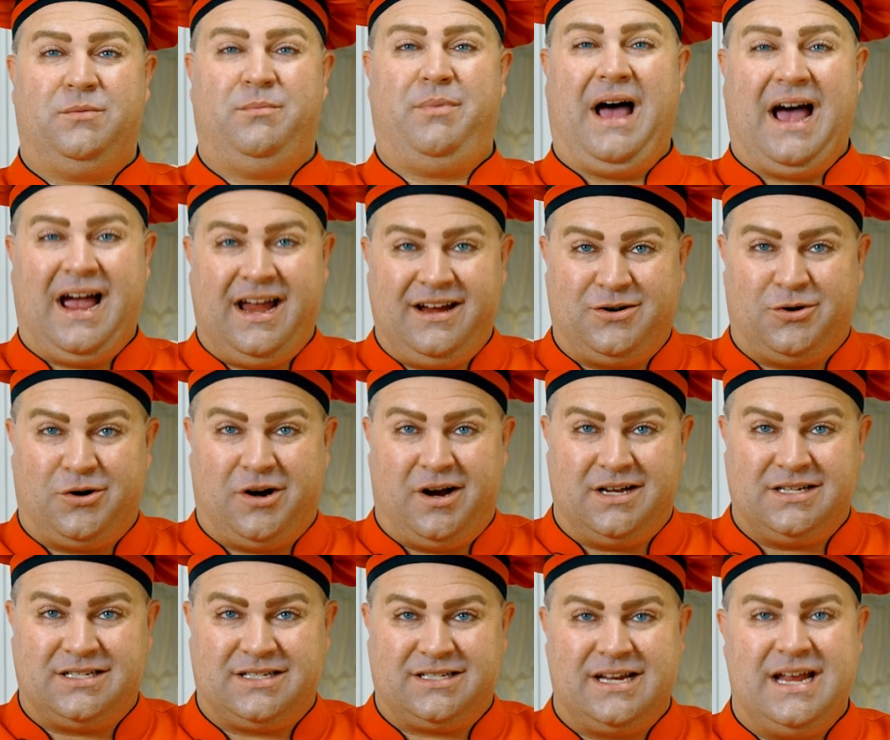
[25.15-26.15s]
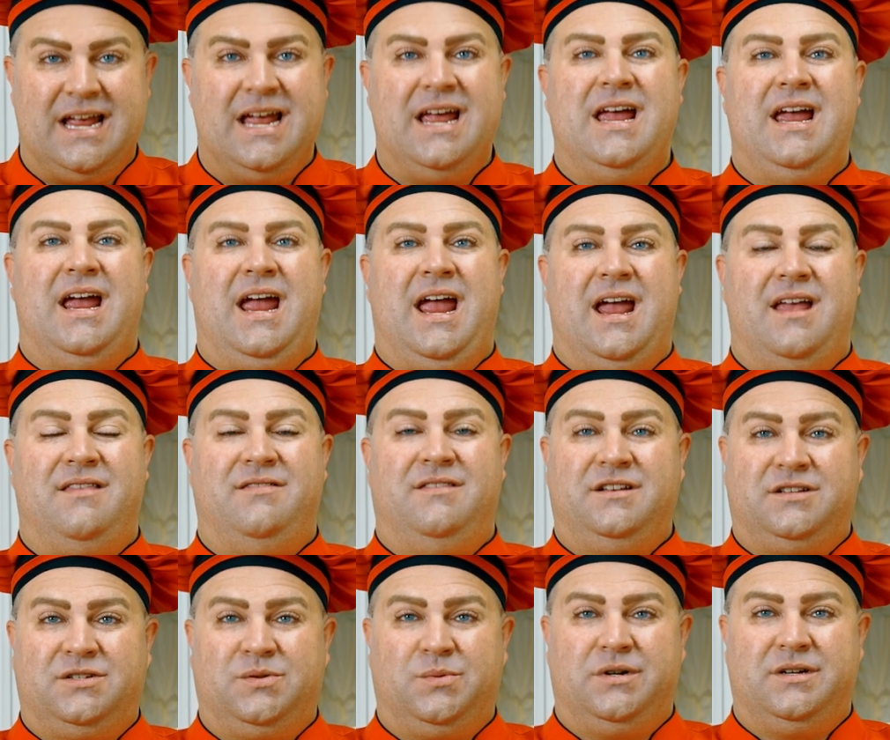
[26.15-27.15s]
pie crust. And
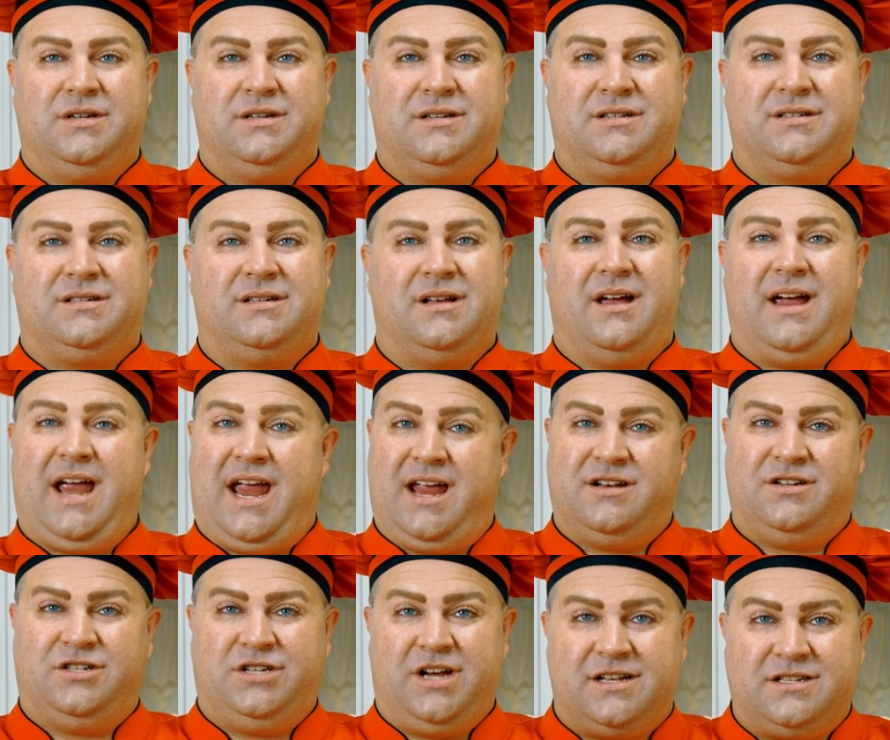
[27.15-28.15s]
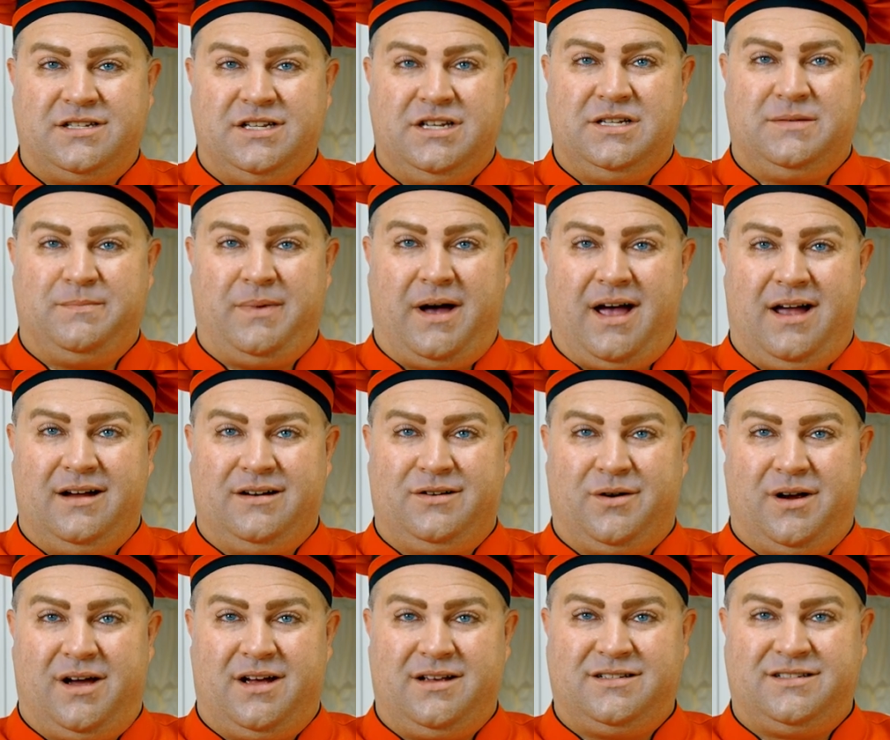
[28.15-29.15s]
this was Aunt Jessie's pie
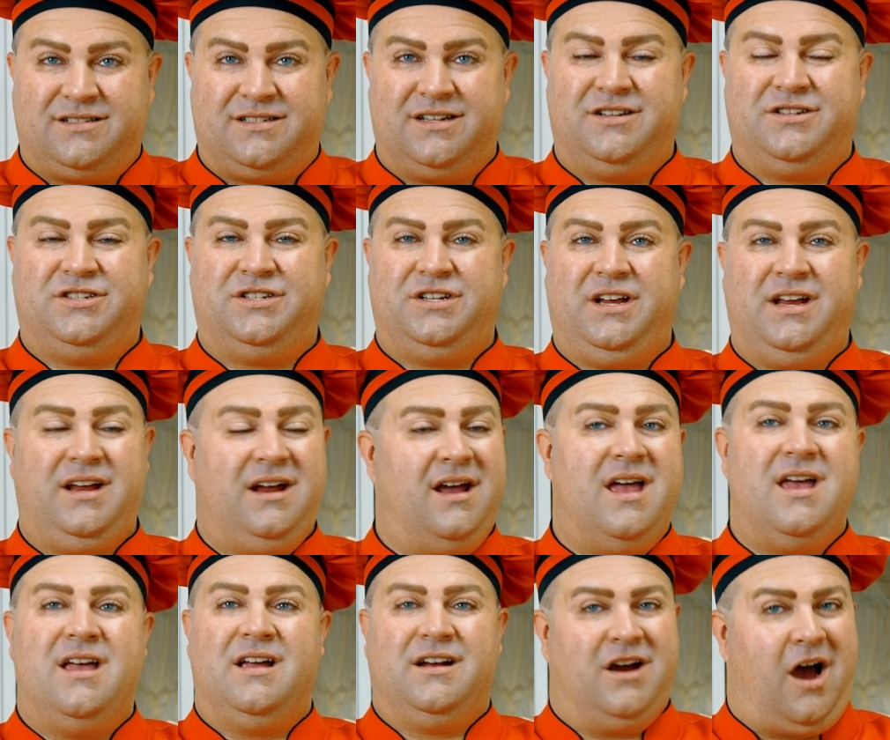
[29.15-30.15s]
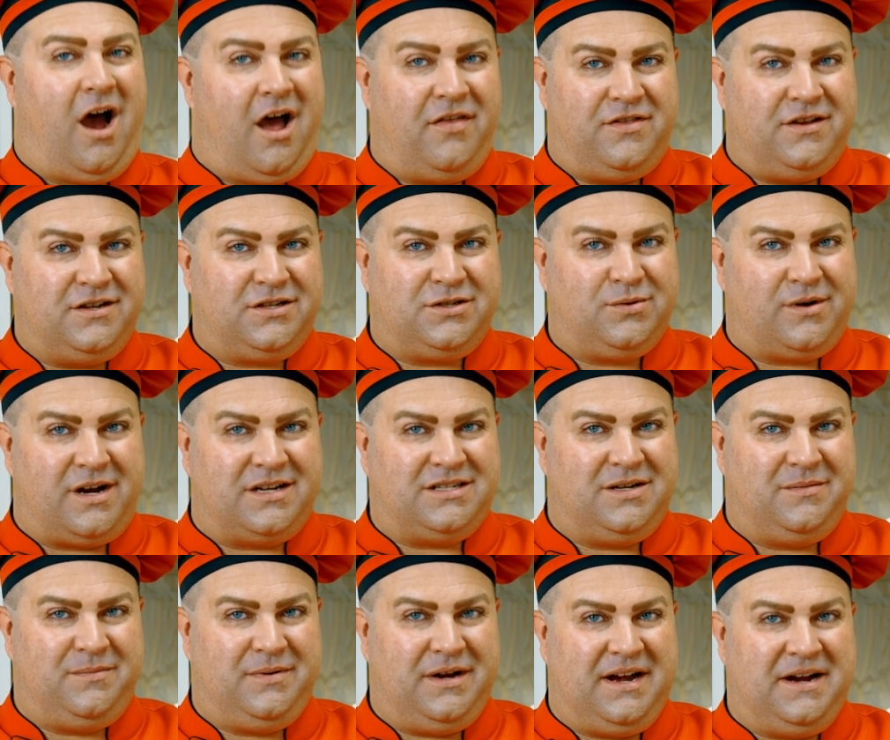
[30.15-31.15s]
crust. And she got this
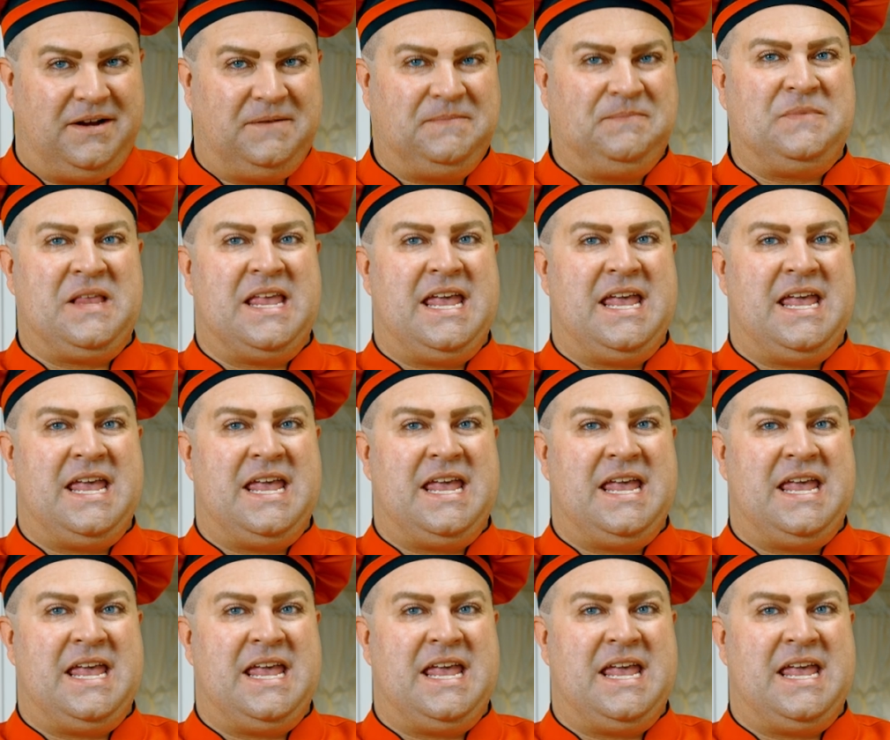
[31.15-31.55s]
recipe.